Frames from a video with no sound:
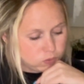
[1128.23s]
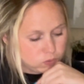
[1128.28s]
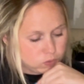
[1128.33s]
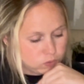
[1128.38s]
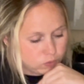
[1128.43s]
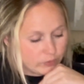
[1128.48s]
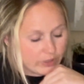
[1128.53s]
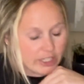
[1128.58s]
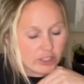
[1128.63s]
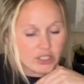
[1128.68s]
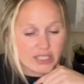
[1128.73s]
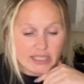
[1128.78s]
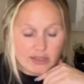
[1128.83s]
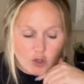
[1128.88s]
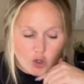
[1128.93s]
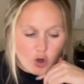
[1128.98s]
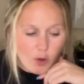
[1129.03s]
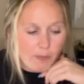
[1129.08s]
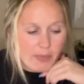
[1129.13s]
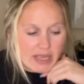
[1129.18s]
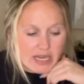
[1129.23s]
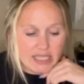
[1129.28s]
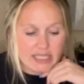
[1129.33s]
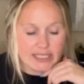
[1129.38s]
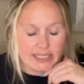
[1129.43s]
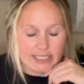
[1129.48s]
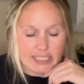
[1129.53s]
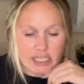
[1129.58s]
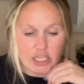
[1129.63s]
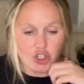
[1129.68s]
There's a little bit of
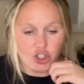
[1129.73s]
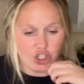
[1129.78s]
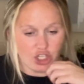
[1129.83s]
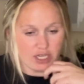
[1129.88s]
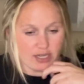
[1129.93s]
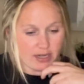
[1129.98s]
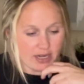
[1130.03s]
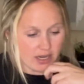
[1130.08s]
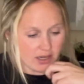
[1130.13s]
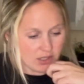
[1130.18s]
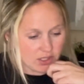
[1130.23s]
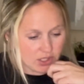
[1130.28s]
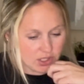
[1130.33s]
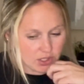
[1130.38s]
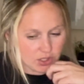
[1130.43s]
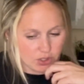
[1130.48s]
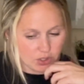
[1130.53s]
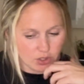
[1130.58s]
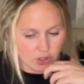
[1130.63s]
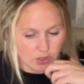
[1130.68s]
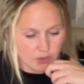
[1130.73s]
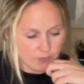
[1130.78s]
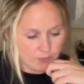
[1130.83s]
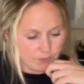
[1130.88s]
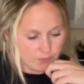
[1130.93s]
stinginess.